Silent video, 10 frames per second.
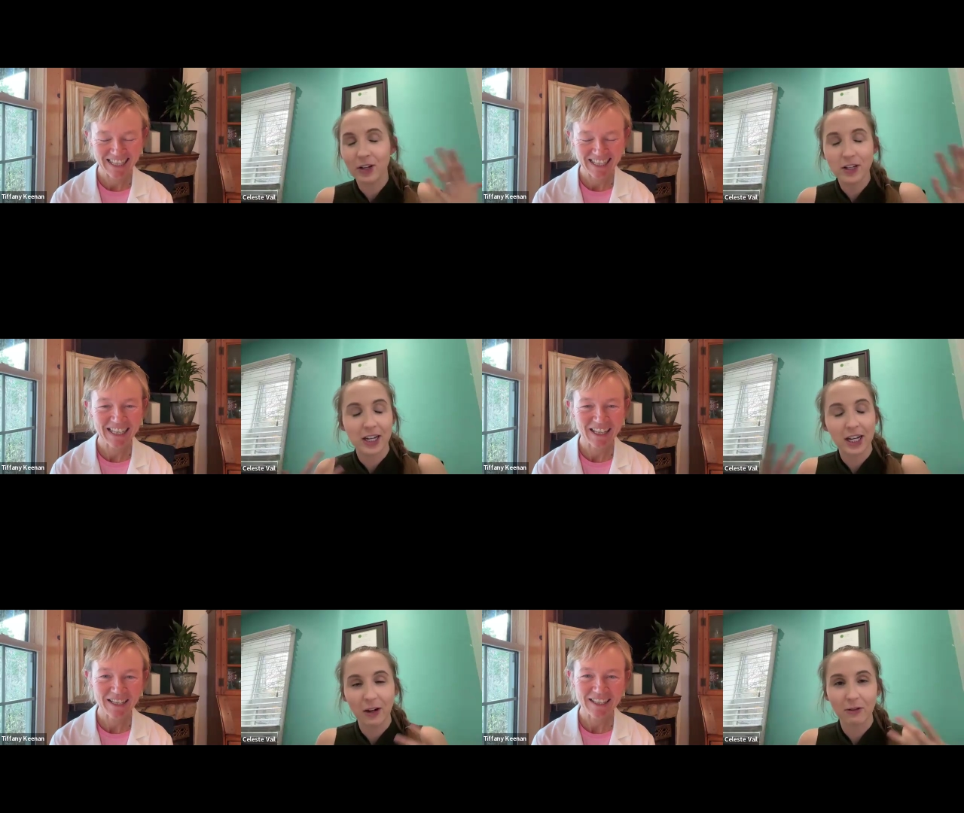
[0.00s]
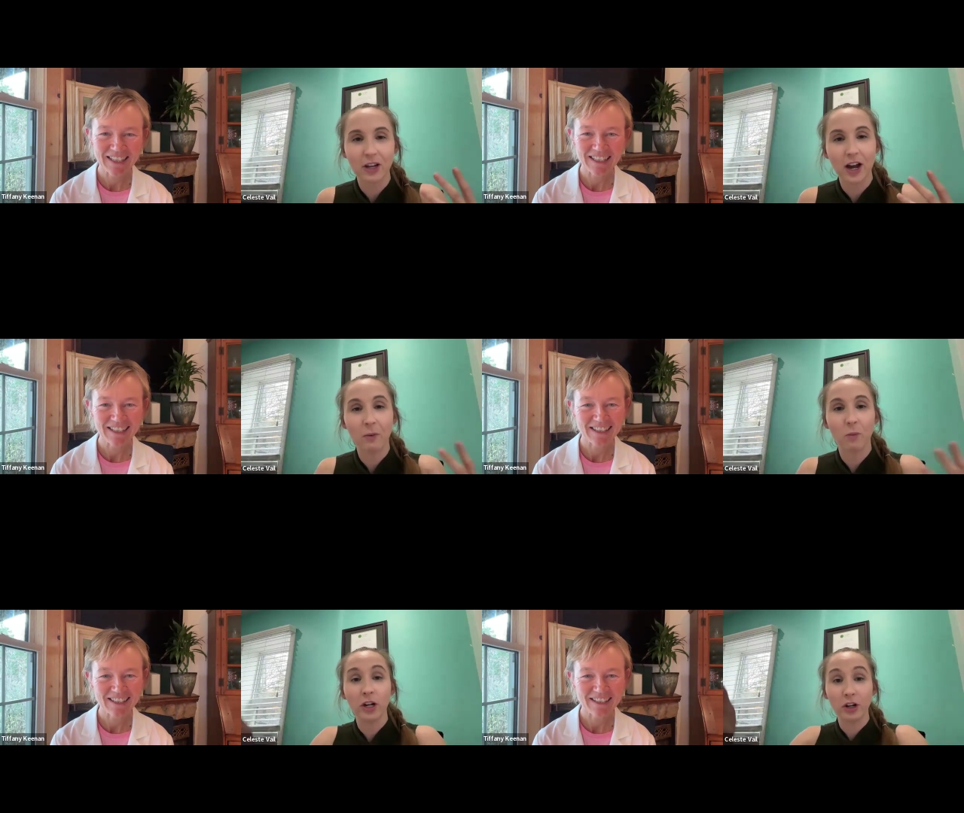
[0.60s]
Speaker 1: but even just getting
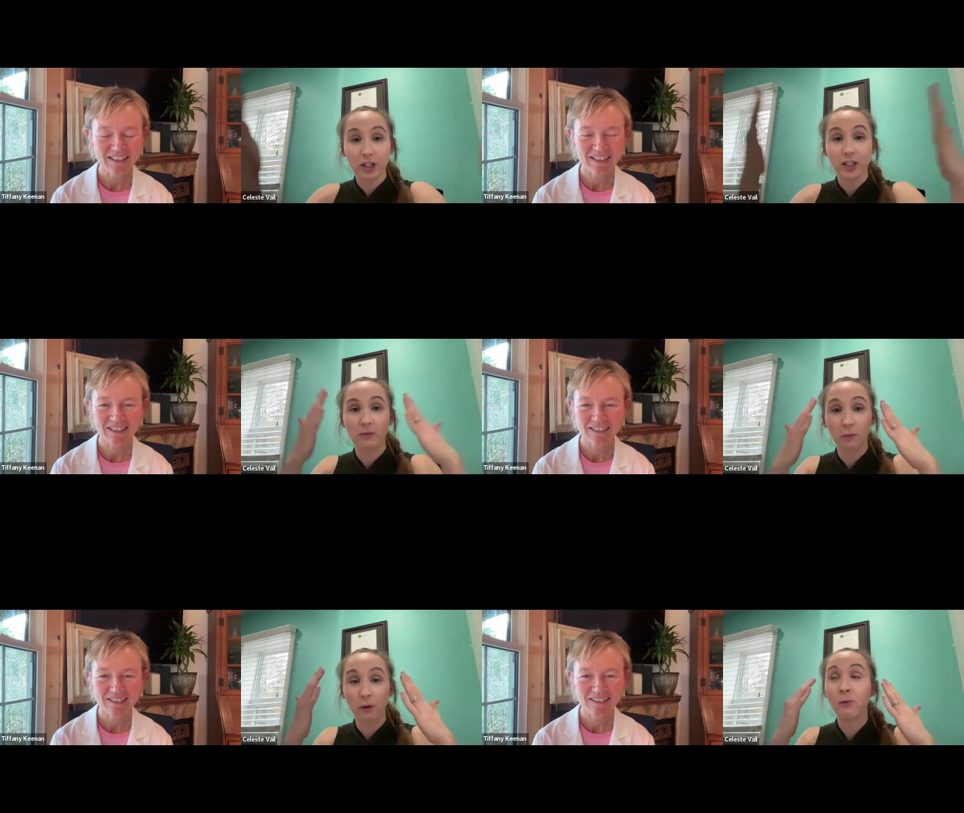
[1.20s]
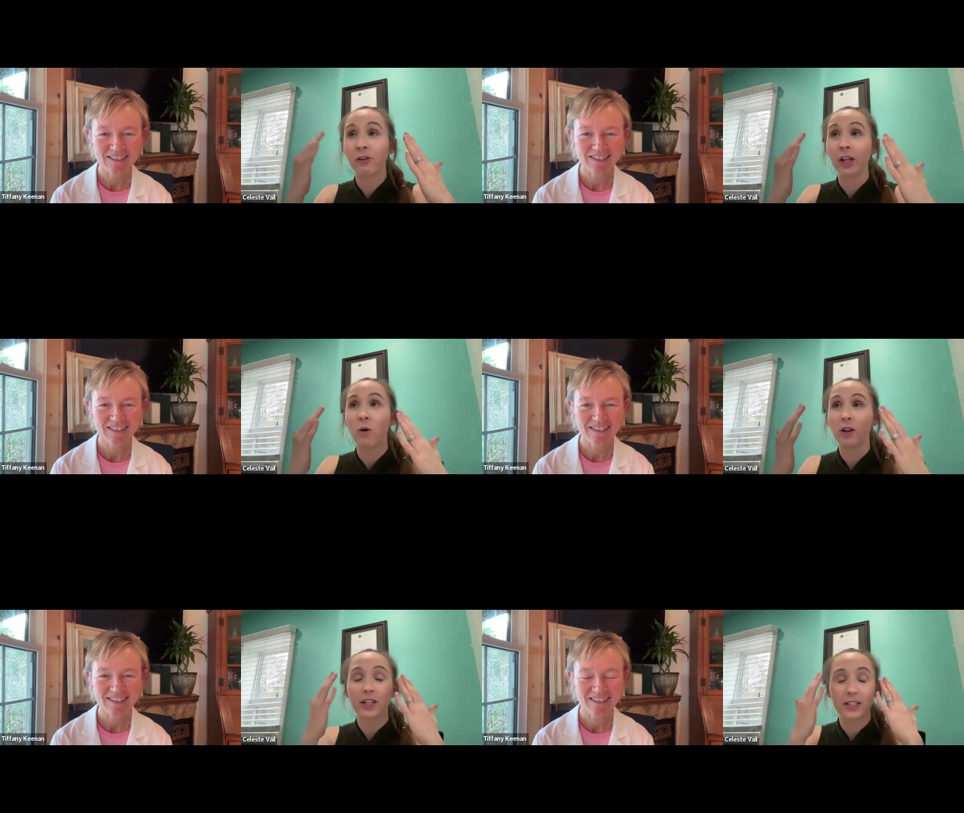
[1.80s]
outside when you're, we
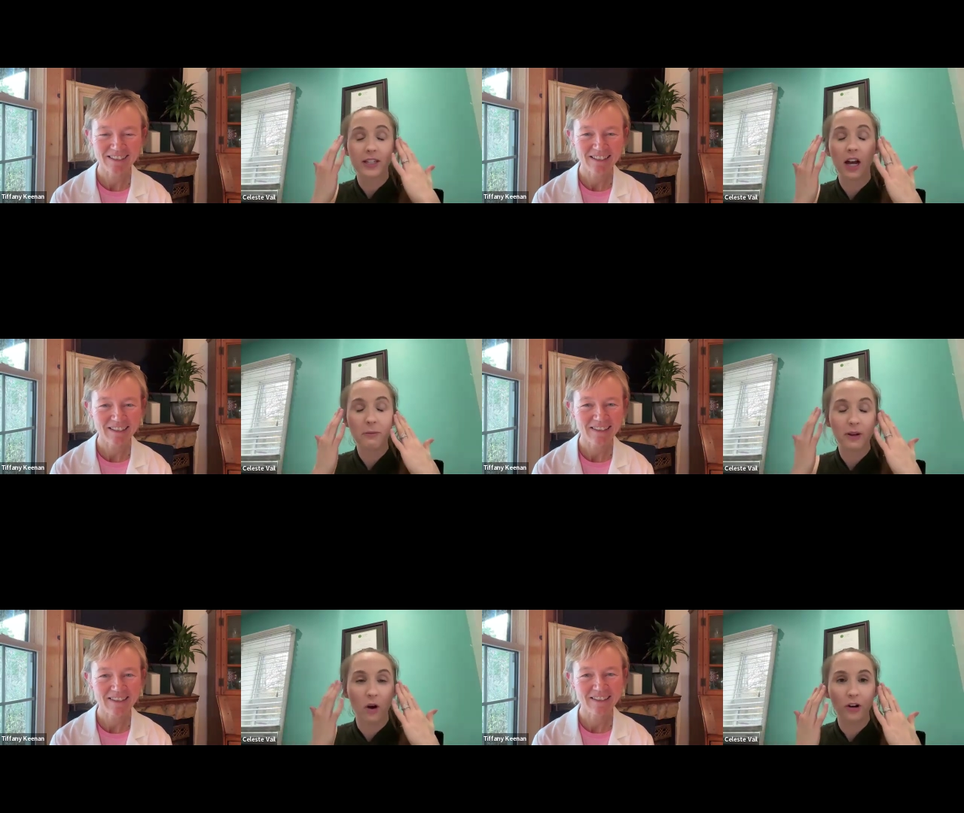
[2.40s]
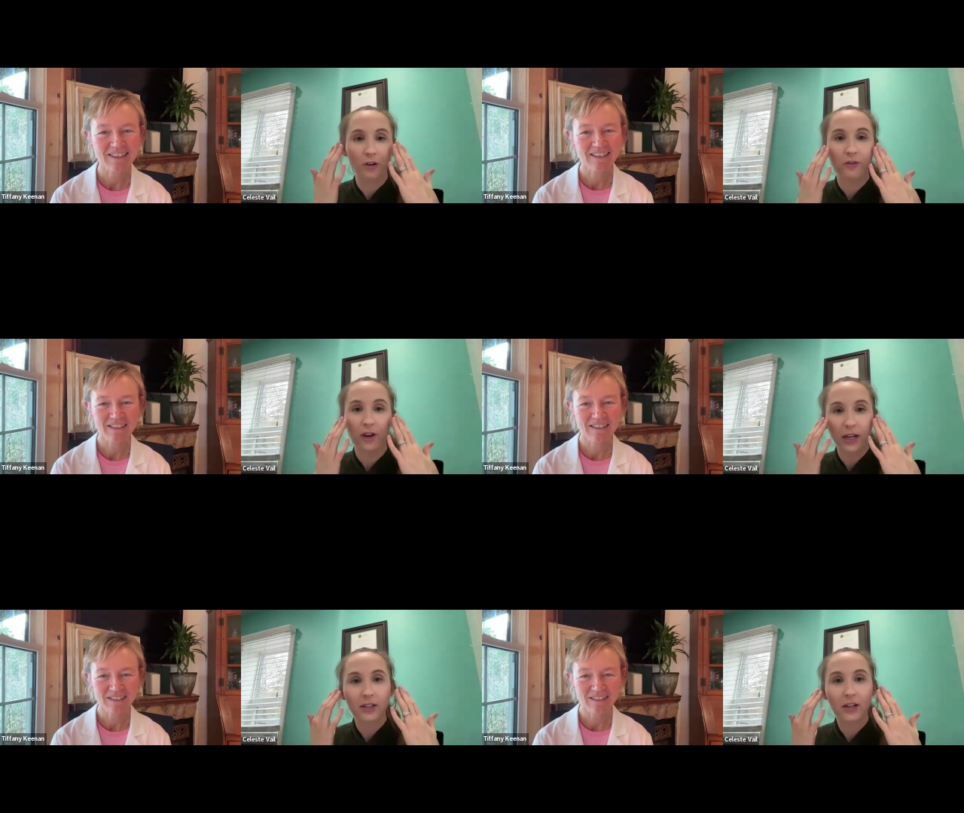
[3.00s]
really want the sun to be on your
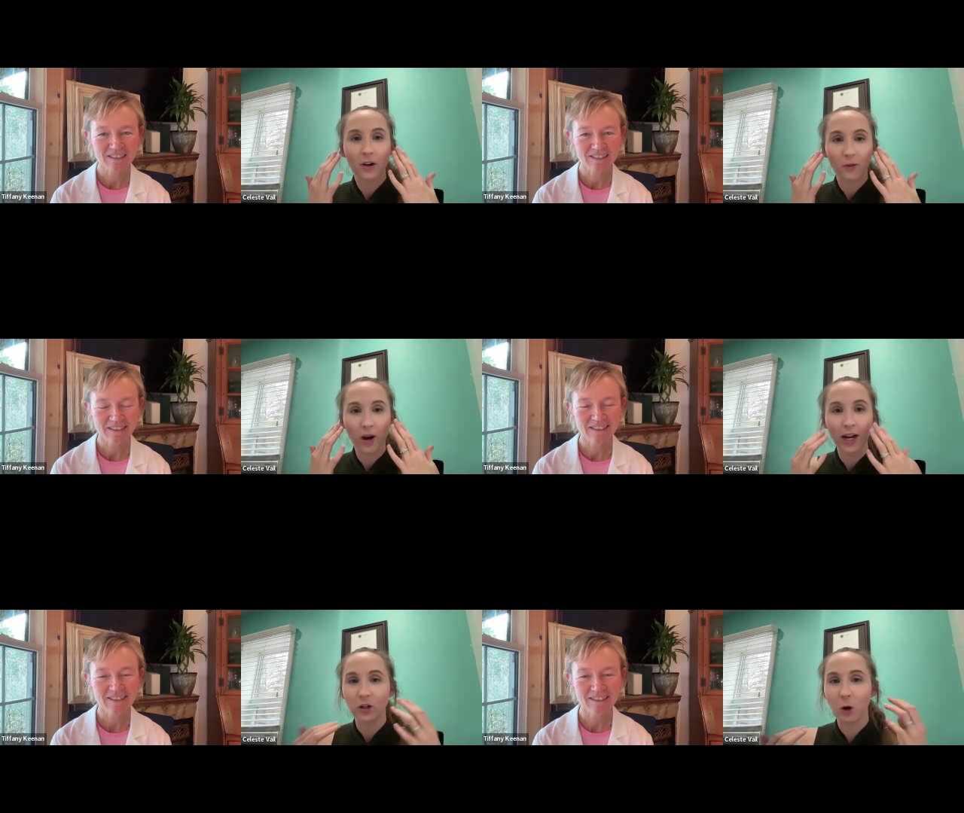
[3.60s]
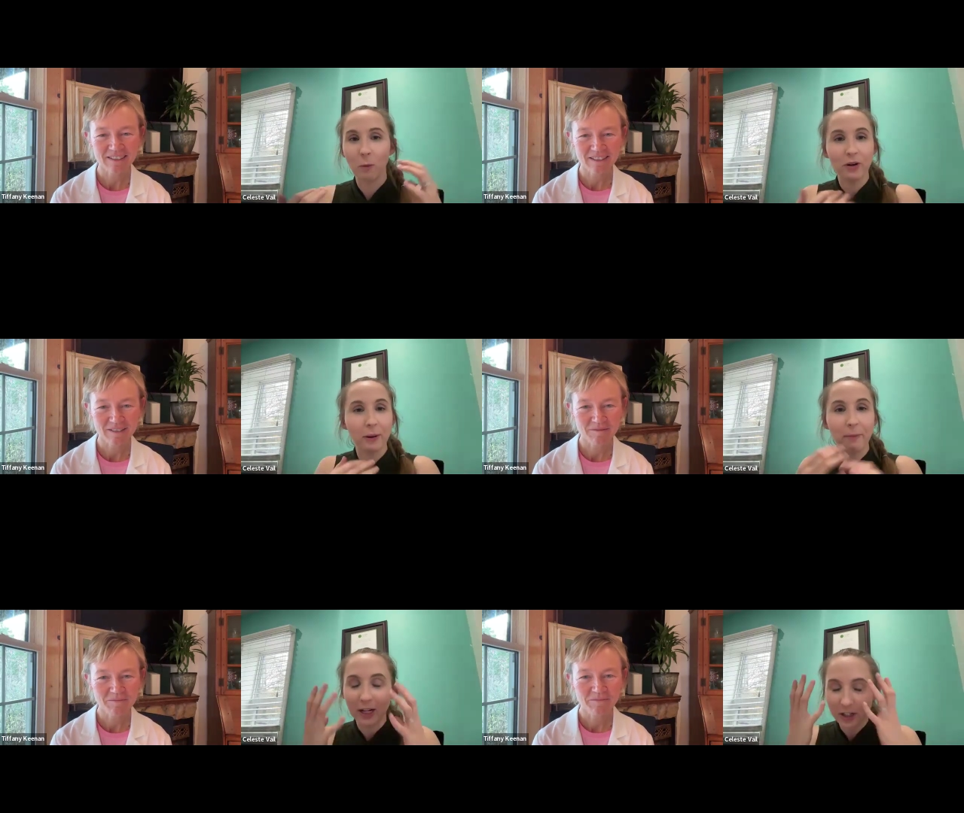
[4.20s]
face, right? Don't
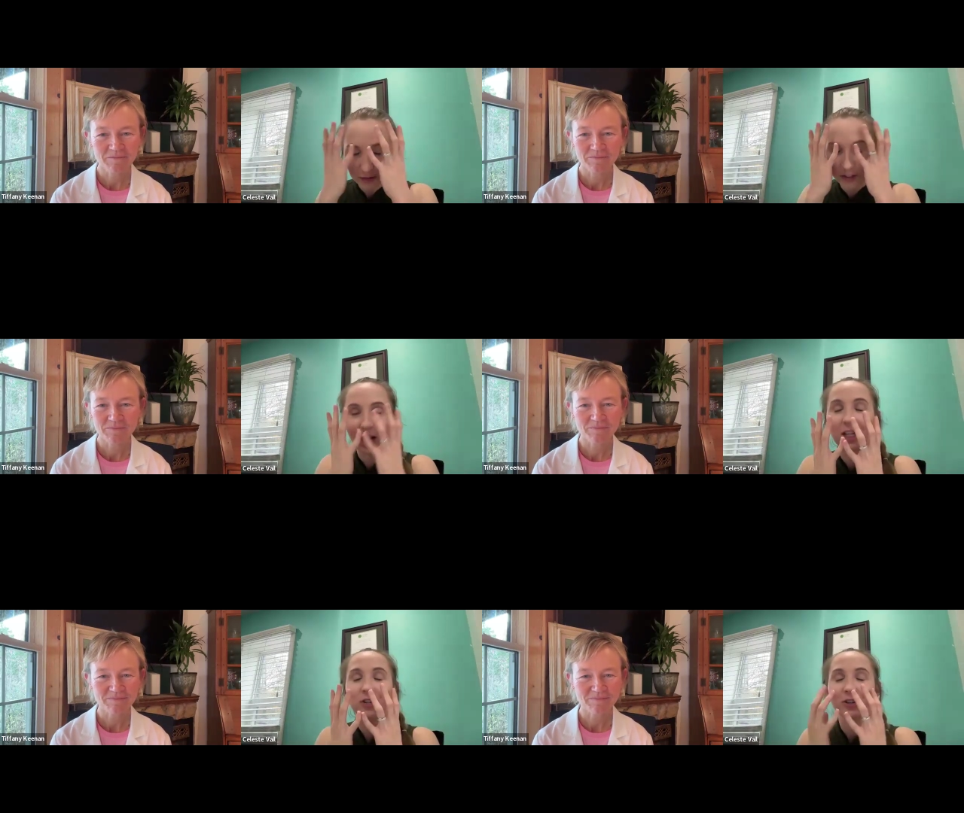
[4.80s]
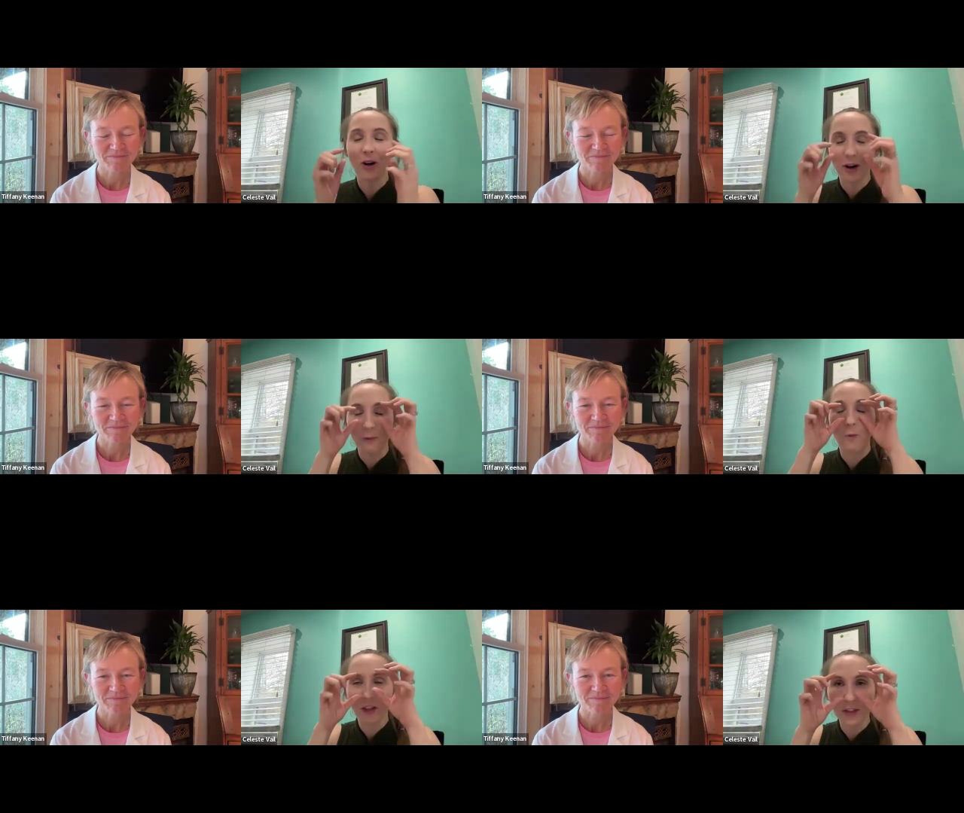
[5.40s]
put a bunch of sunscreen
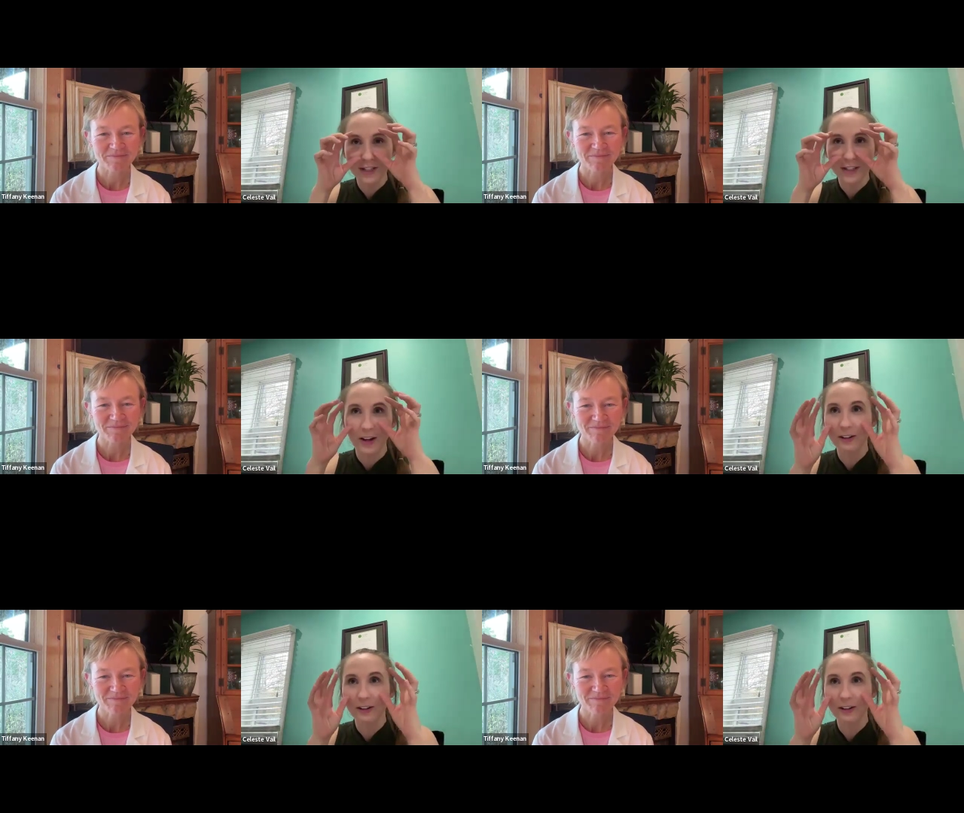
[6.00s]
on with the